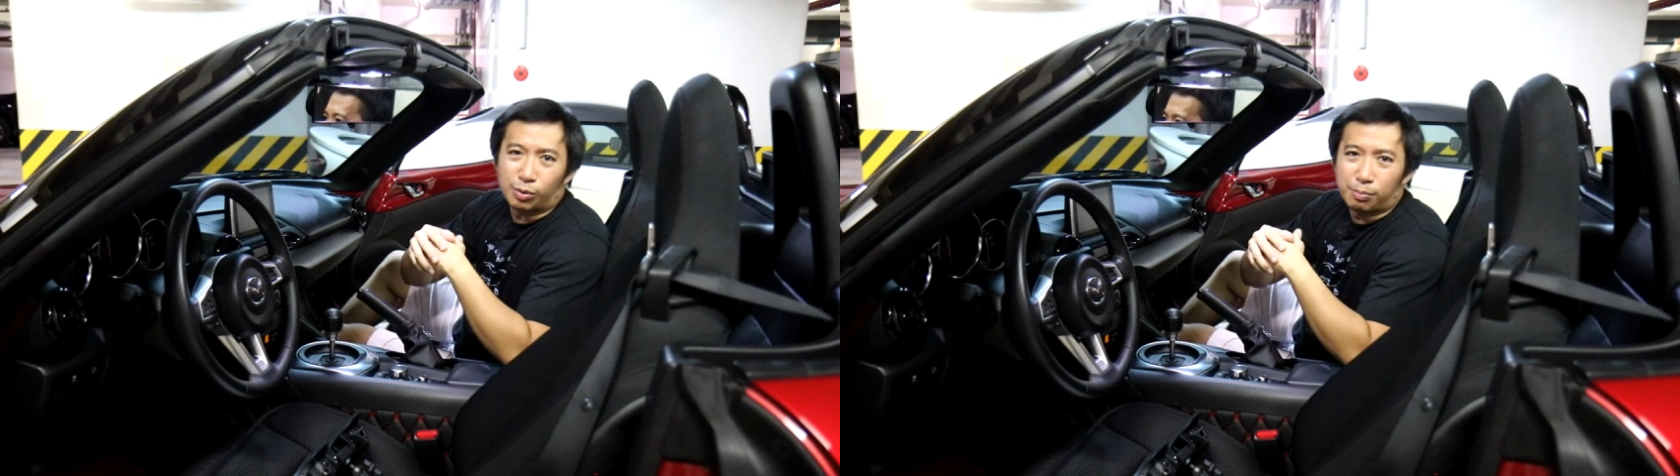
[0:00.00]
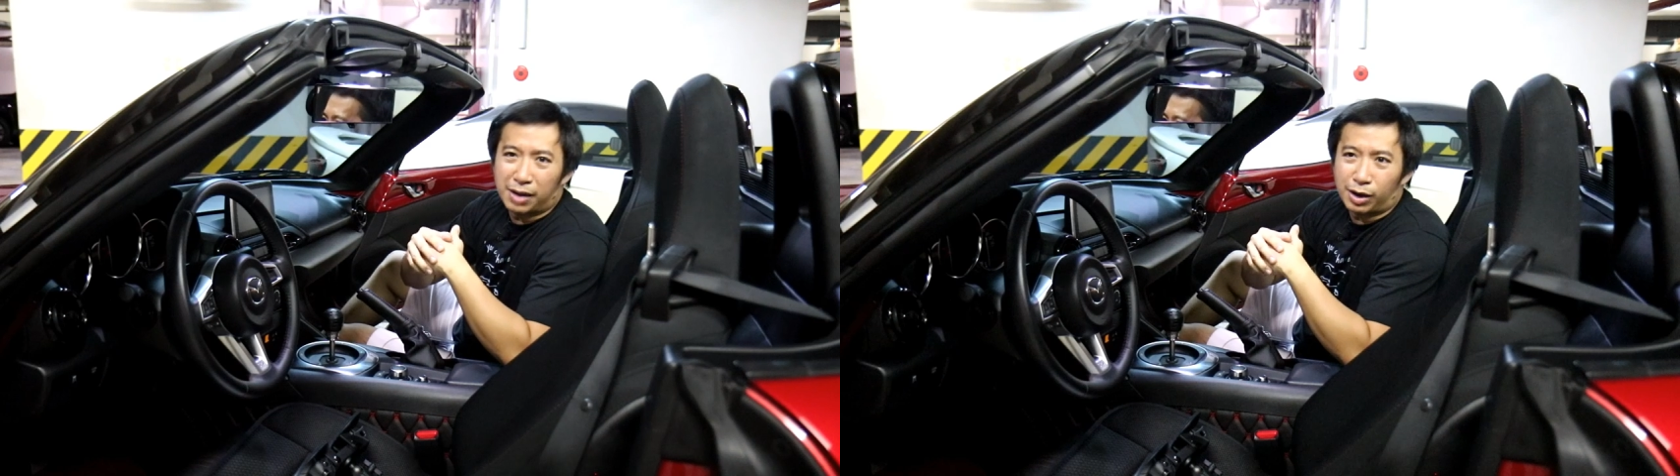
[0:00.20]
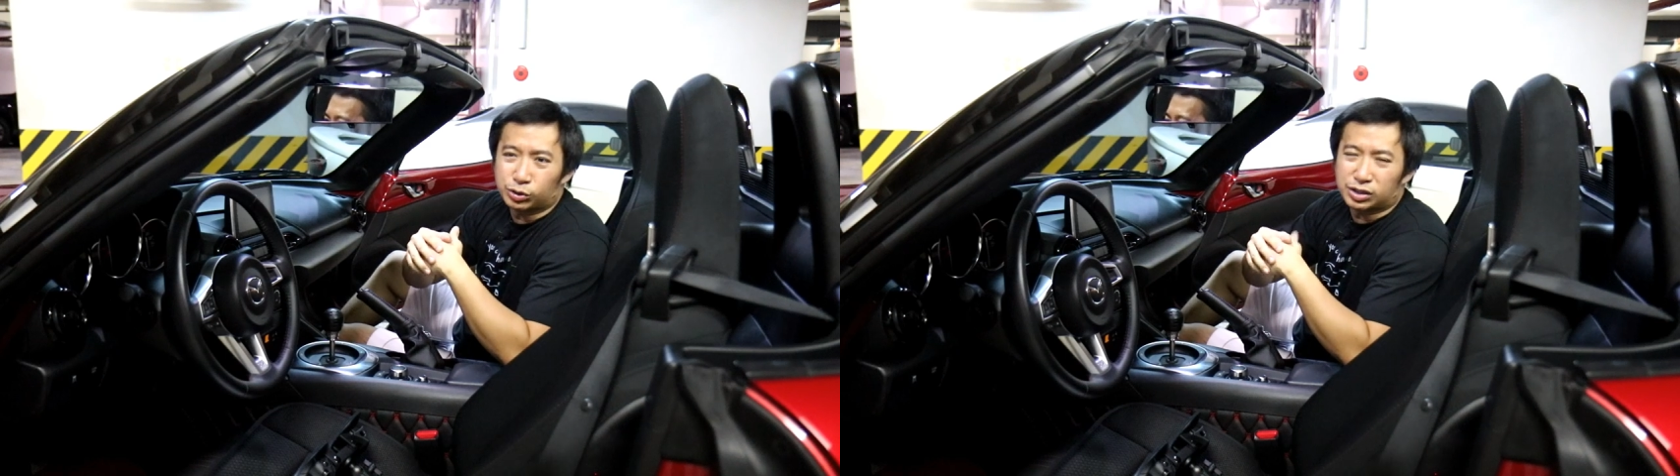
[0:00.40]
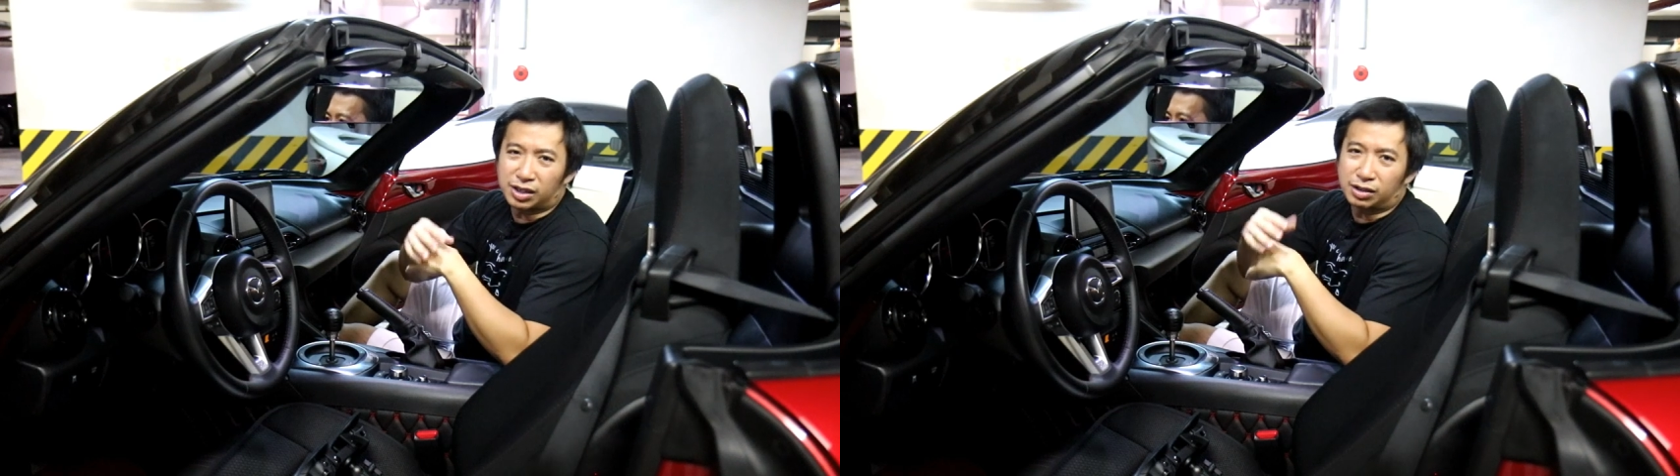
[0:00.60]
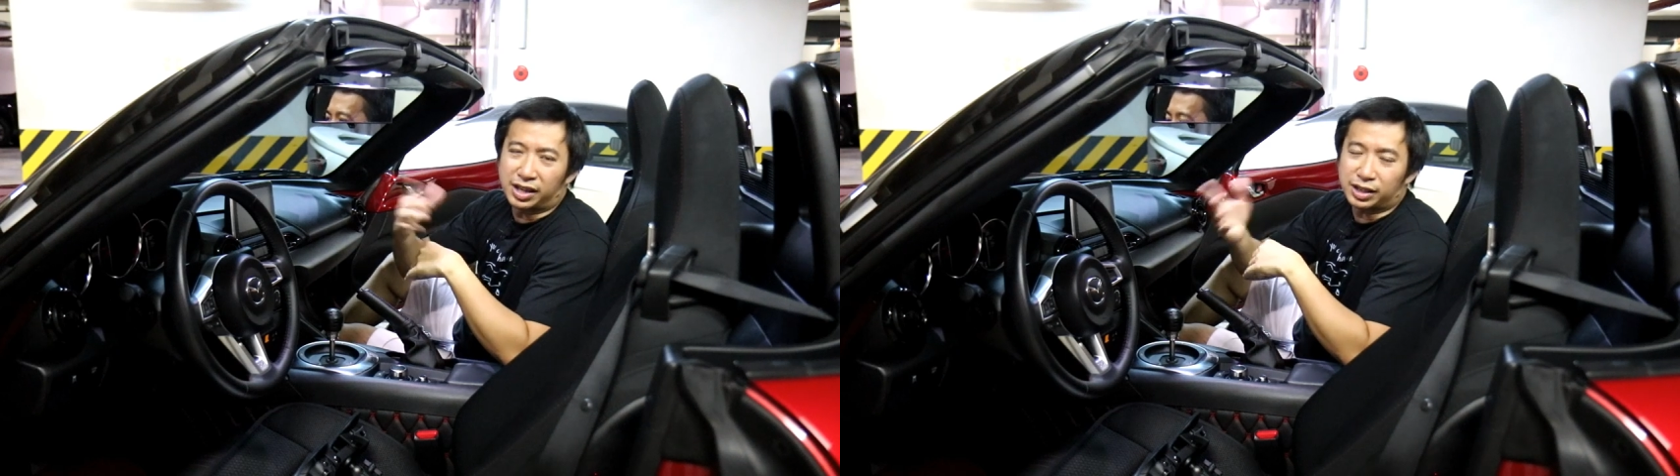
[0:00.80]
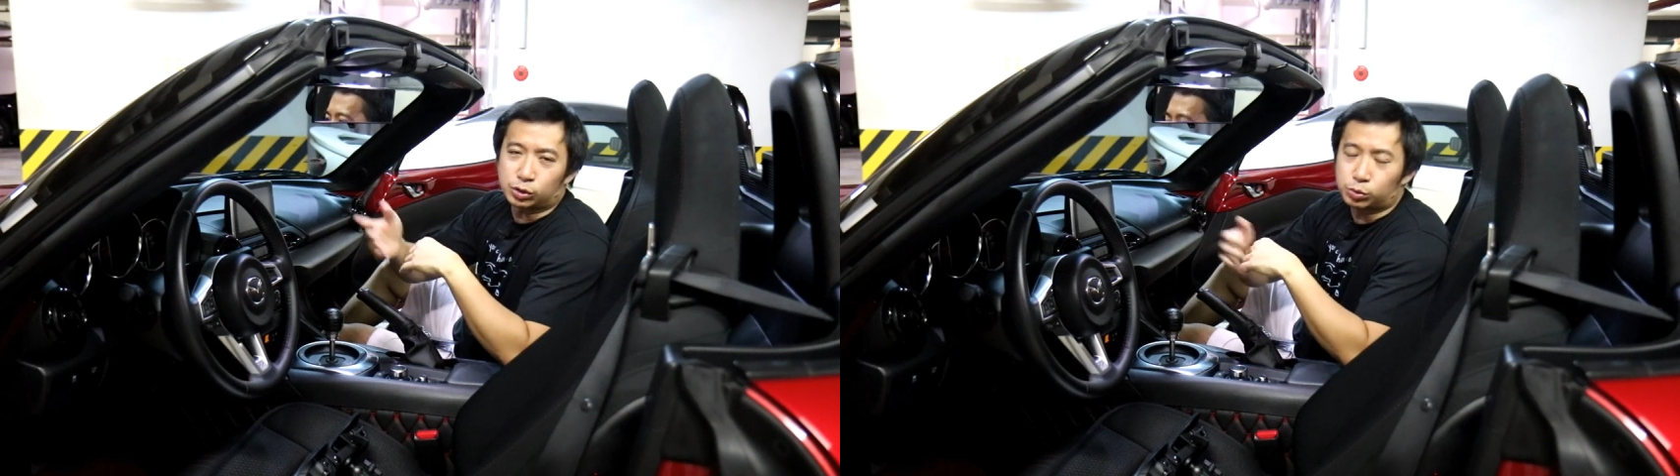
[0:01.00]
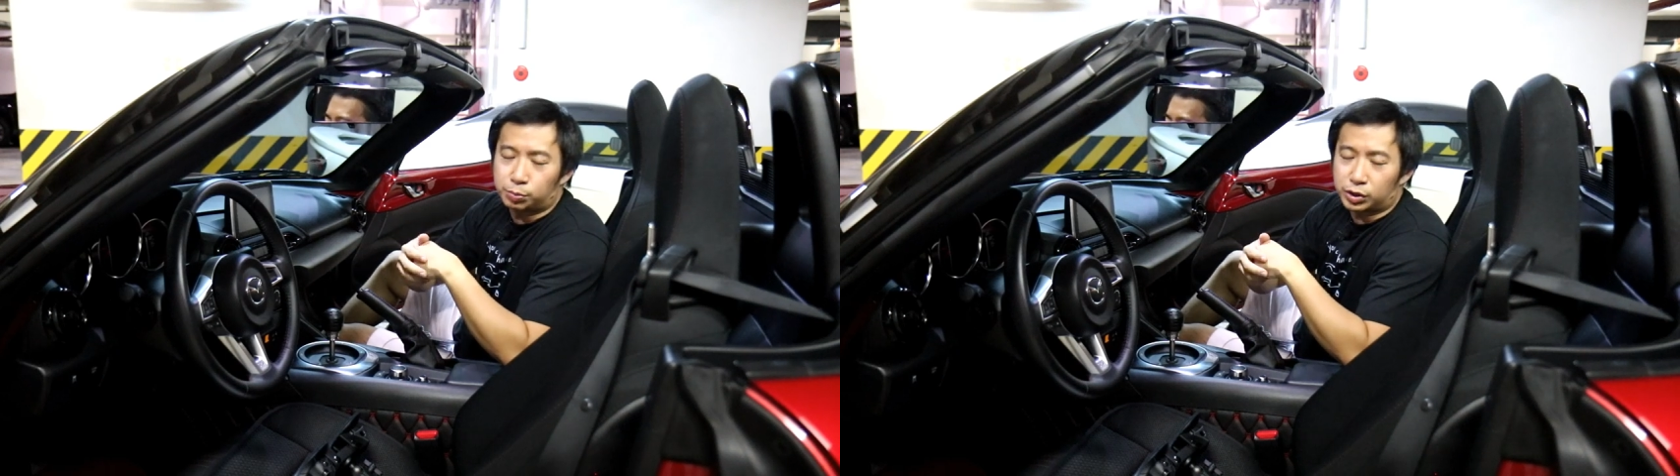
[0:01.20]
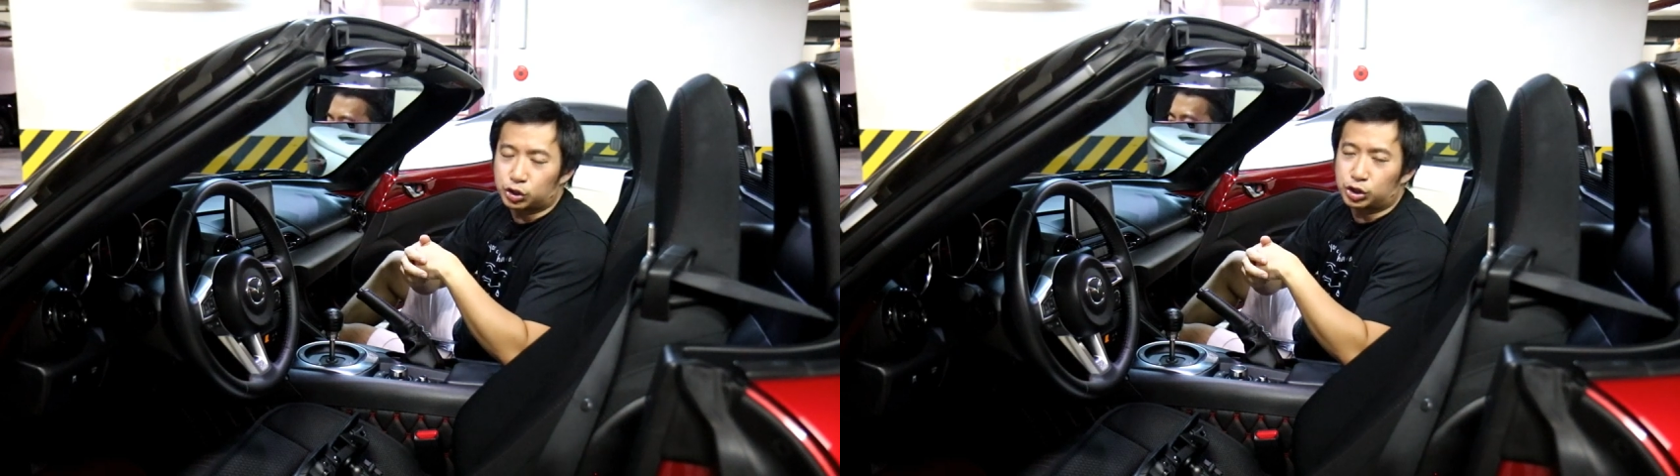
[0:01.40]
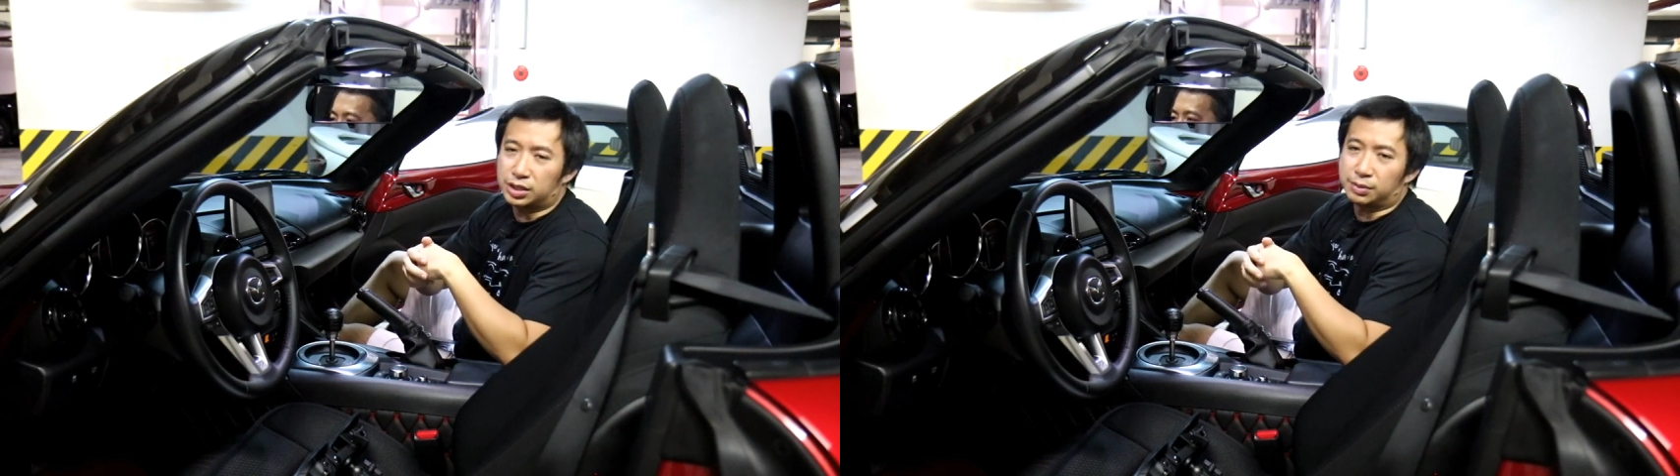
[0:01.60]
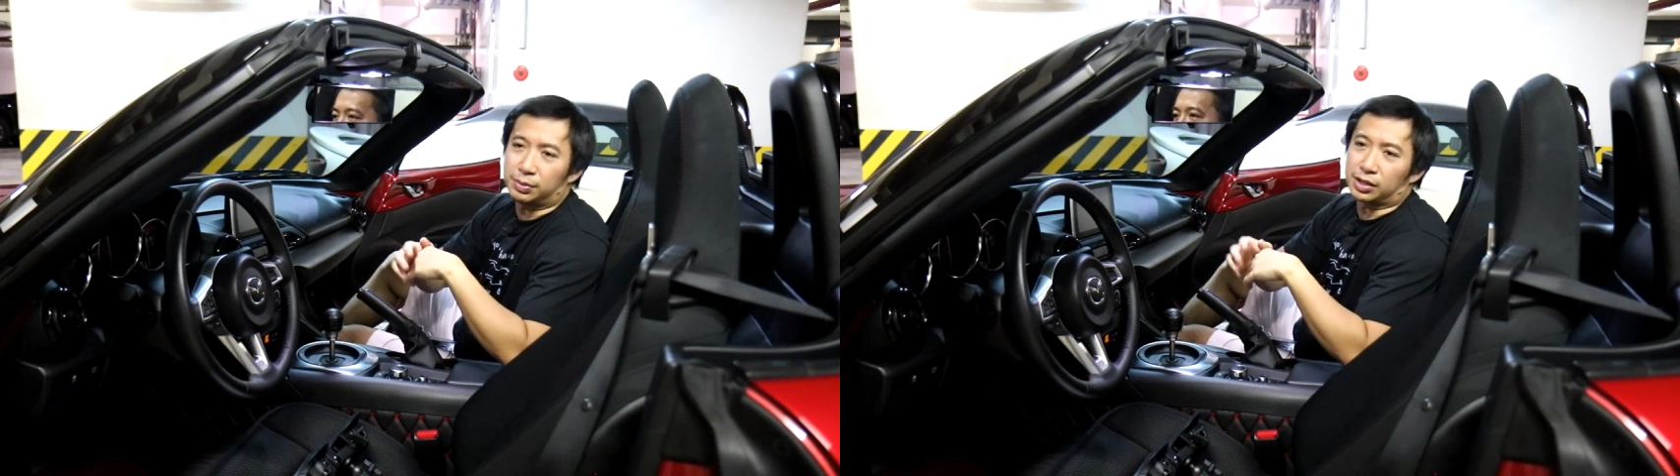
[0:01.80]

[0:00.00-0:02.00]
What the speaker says: mounts that are like super cheap,